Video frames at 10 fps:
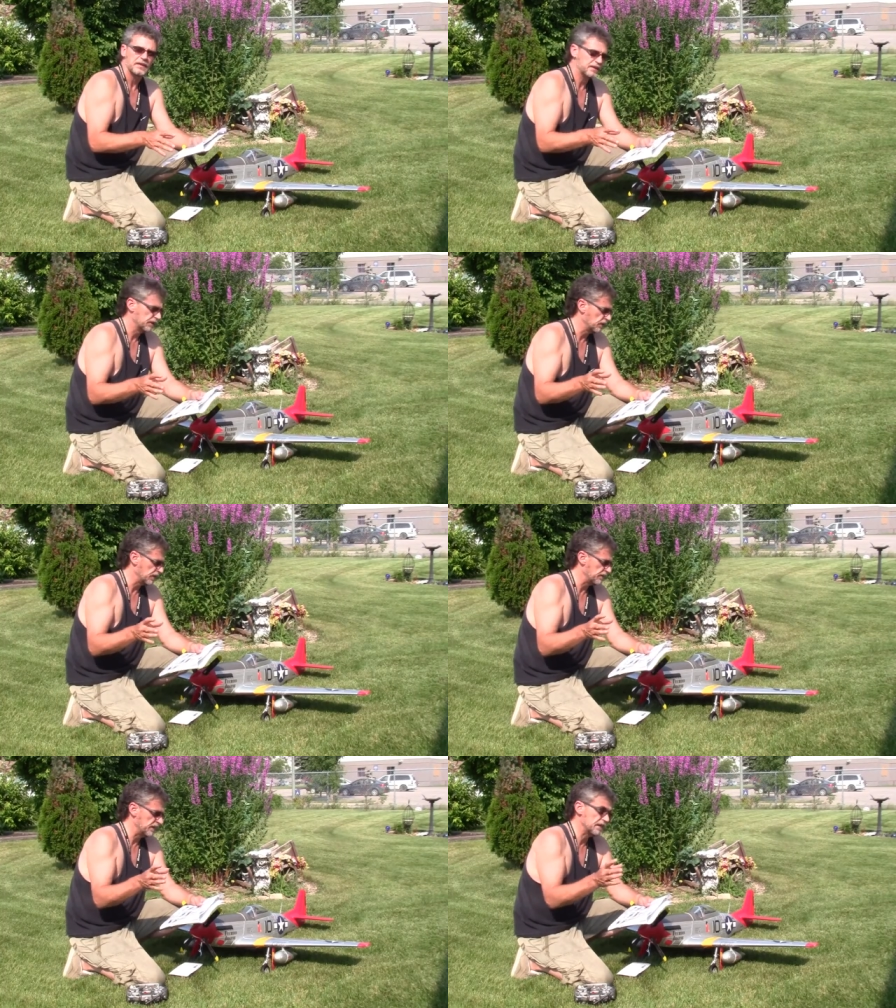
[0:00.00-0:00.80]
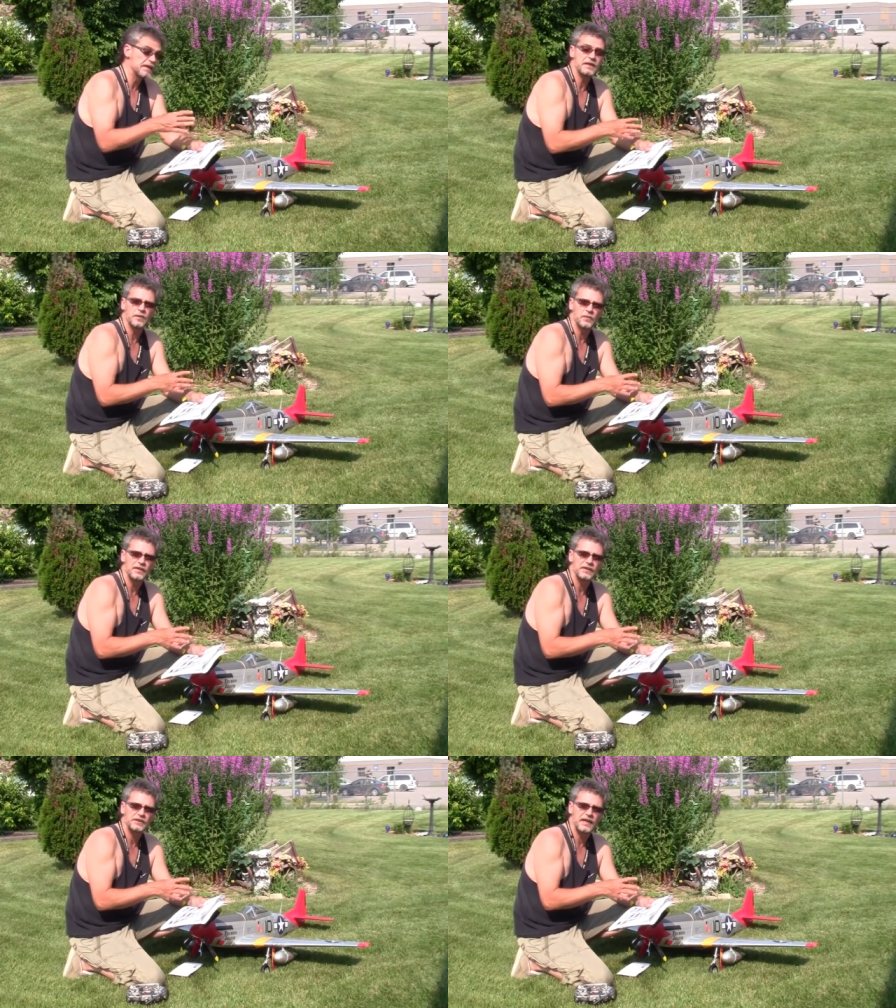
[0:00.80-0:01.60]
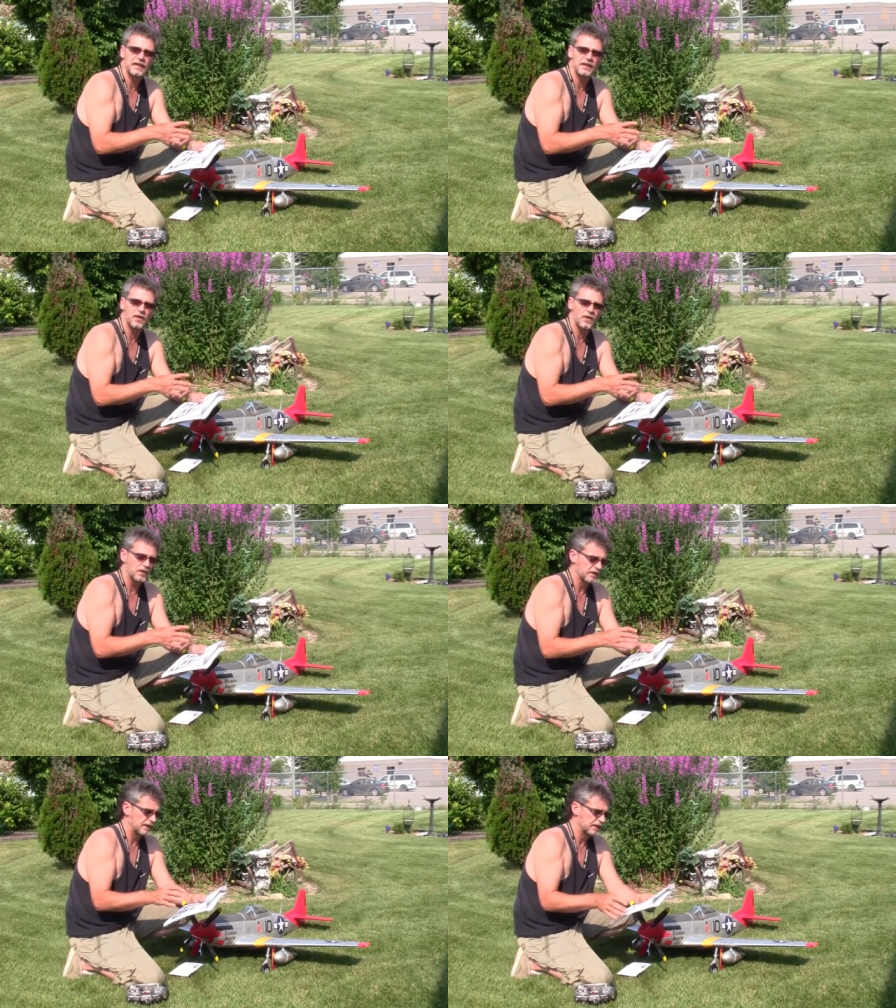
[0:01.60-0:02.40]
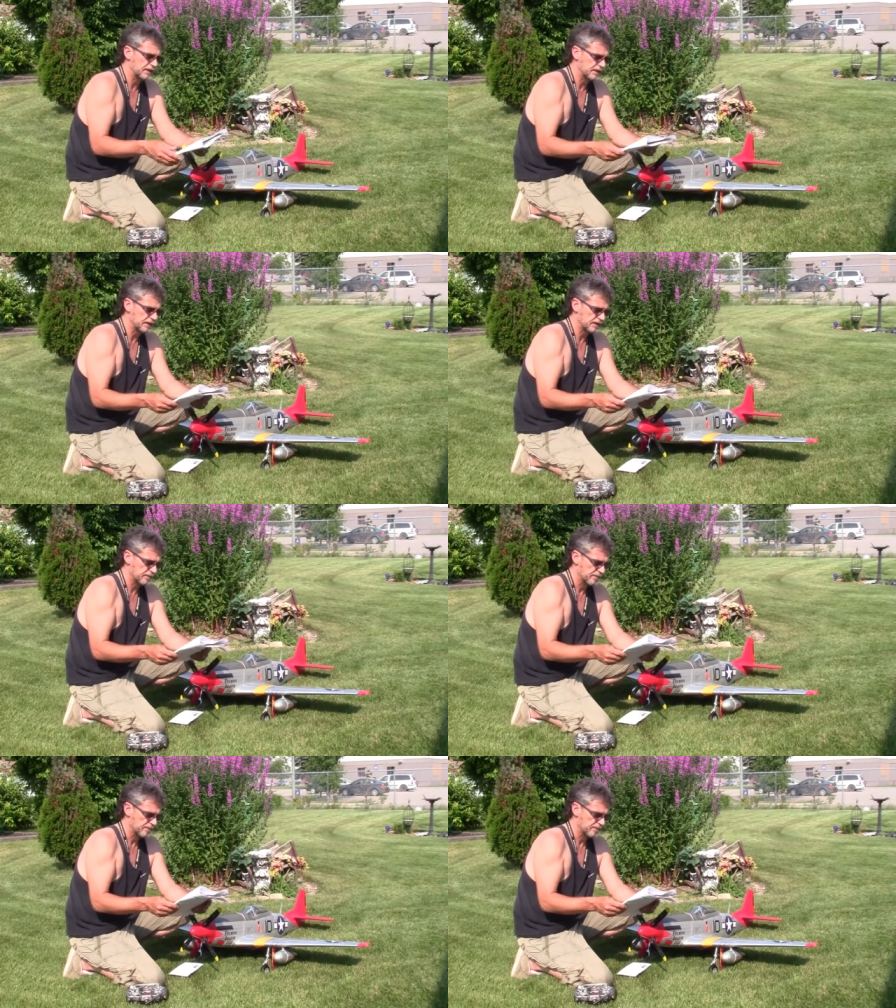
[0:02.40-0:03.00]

you don't even need them with this kit at all. And uh,